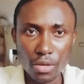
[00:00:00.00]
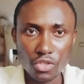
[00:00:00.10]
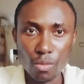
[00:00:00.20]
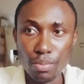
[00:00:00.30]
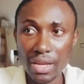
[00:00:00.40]

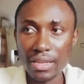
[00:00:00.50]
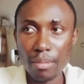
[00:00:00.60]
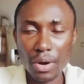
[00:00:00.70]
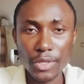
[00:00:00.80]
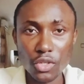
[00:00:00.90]
to break their
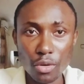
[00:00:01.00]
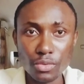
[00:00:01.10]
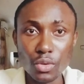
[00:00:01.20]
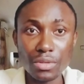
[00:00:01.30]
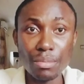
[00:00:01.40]
marriage home
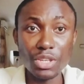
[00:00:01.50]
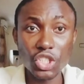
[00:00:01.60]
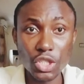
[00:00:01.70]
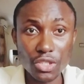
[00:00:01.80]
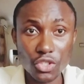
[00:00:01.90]
so the
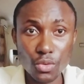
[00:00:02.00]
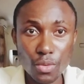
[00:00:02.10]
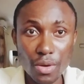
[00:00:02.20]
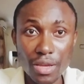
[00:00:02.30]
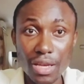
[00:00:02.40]
mistress
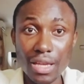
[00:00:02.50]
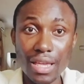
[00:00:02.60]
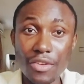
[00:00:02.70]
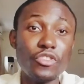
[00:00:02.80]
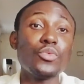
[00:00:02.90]
who
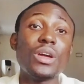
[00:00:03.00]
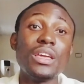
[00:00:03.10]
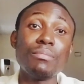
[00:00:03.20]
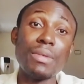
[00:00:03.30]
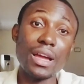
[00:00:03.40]
if it were
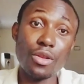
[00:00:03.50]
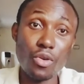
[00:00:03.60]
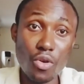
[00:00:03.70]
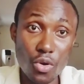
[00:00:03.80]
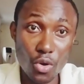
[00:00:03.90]
in my
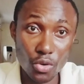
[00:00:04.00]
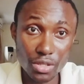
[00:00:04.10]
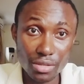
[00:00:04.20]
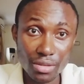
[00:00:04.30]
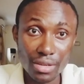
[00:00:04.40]
law
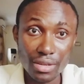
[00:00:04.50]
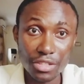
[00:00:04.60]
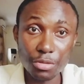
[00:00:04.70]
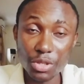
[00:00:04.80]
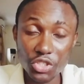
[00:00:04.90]
court
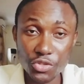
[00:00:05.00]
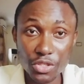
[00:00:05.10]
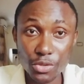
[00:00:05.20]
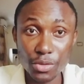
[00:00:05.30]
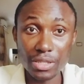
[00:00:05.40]
the
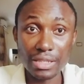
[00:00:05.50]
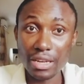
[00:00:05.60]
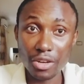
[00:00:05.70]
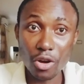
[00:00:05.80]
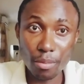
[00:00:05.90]
mistress who is
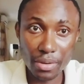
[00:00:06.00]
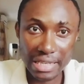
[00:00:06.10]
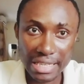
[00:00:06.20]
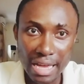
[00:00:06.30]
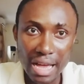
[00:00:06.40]
an
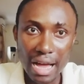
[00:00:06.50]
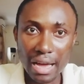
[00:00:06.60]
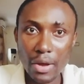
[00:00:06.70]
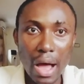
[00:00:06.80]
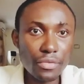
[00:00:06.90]
accomplice
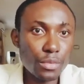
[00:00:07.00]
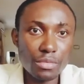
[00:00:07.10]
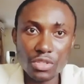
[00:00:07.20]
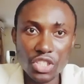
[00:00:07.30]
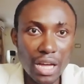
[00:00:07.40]
and i have to
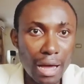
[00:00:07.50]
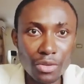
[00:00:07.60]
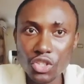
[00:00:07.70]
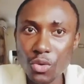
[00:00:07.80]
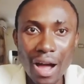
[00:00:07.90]
she
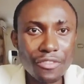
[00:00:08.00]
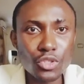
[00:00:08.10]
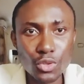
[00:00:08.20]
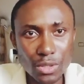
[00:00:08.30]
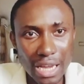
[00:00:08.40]
ha- she will have
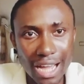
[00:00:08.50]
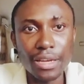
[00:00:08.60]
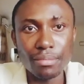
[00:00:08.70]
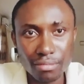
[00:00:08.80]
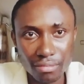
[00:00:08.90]
to do
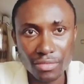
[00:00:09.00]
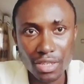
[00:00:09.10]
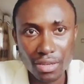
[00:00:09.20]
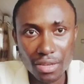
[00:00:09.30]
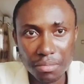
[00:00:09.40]
time
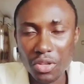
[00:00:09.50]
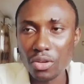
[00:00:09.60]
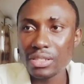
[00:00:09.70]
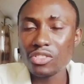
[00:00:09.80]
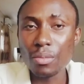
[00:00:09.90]

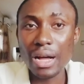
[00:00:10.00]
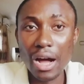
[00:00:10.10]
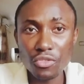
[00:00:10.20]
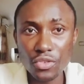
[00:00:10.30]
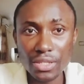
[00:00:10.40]
because in some
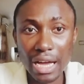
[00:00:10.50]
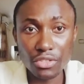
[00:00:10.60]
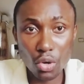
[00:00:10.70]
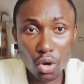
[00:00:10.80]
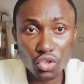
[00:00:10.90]
countries,
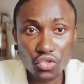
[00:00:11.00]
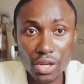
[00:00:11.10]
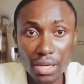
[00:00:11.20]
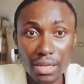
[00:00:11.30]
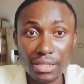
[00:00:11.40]

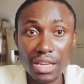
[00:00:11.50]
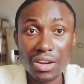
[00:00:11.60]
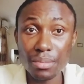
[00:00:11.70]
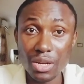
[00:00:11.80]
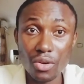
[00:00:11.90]
adultery is a
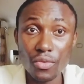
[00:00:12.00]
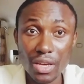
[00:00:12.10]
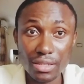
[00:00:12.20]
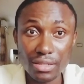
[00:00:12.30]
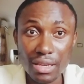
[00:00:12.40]
criminal
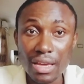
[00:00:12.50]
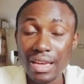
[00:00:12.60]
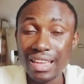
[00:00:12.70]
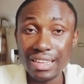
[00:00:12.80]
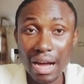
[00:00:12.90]
offense.
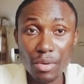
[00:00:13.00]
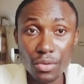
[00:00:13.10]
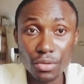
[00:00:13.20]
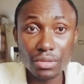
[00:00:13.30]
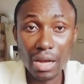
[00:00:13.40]
In
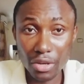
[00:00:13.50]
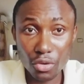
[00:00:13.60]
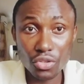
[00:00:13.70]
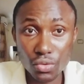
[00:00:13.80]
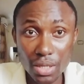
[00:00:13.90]
Cameroon,
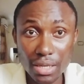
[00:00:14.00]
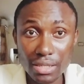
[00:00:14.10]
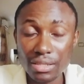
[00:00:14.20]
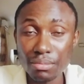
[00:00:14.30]
adultery is